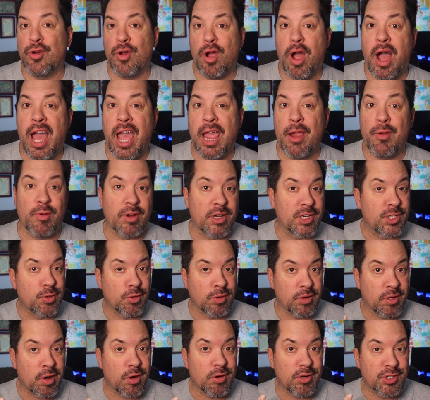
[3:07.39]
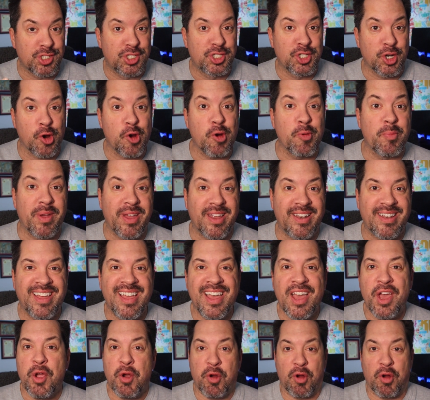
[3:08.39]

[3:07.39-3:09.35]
or Irish or German